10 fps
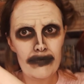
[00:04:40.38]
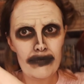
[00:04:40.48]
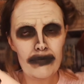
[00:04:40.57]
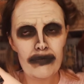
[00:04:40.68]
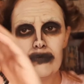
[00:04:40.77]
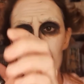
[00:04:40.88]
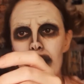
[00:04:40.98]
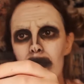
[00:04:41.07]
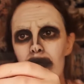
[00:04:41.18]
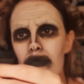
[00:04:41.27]
Next,
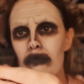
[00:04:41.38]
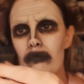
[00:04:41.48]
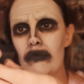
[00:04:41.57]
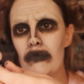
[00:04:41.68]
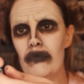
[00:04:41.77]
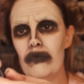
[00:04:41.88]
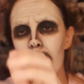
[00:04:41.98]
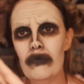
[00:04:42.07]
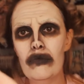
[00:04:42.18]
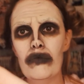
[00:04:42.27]
I used the
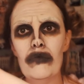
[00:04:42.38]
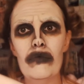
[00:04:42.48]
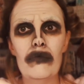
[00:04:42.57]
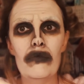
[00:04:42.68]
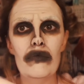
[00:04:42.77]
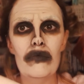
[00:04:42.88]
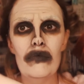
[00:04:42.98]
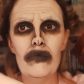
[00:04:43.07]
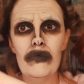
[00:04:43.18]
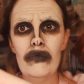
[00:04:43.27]
eyeliner,
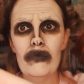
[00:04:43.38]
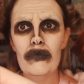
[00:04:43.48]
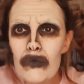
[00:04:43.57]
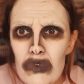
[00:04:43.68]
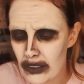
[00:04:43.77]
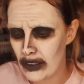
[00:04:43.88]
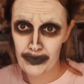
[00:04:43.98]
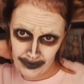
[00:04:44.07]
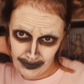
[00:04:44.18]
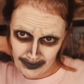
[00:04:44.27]
it's RIMMEL
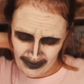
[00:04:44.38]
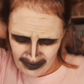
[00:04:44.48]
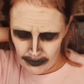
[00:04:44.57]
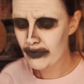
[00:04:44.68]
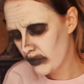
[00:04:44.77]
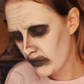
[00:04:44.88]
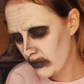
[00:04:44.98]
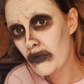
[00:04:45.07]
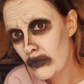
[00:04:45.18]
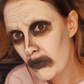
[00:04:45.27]
Exaggerate because
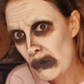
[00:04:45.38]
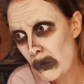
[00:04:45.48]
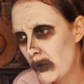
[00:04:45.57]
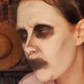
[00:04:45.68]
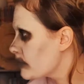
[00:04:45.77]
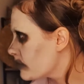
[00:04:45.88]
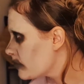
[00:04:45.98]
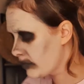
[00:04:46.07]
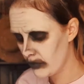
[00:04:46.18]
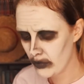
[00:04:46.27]
I'm cheap as
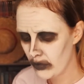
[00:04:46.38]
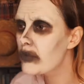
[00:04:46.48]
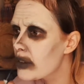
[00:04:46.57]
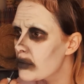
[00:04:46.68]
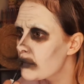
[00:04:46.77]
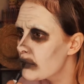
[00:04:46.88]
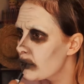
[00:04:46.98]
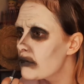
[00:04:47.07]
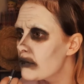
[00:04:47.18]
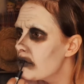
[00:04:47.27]
shit,
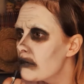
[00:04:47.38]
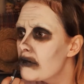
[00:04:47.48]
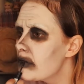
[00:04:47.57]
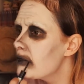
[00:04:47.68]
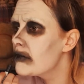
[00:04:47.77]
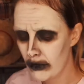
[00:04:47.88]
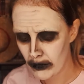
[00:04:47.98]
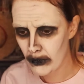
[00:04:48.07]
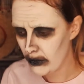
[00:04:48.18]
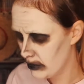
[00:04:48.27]
and I used that to
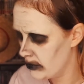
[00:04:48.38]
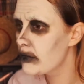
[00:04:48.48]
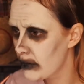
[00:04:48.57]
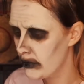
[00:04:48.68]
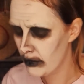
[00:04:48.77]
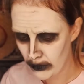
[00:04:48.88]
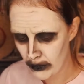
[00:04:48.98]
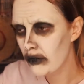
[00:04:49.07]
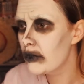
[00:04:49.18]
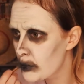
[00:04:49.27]
darken down
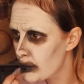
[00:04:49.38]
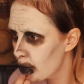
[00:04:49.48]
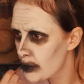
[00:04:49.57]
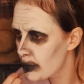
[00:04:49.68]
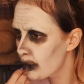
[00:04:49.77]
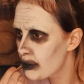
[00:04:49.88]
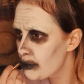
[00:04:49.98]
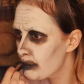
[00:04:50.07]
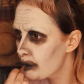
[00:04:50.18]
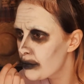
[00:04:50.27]
all of the makeup that
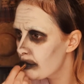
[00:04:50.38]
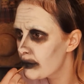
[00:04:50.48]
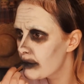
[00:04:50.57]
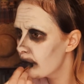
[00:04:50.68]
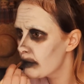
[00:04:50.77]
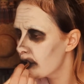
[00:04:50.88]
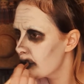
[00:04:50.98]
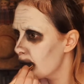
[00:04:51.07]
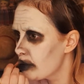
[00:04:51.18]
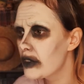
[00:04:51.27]
I do have because the
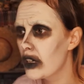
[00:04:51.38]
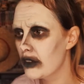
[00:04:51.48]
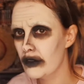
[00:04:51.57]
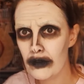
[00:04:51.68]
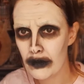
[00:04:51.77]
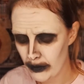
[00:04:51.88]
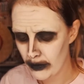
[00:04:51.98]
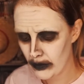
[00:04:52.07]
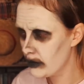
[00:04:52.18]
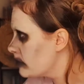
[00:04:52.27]
eyeshadow wasn't really
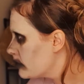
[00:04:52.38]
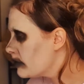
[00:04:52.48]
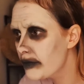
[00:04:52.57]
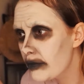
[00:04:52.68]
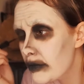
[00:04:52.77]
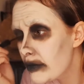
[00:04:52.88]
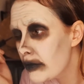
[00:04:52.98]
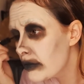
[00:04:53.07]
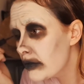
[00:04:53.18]
giving me the darkness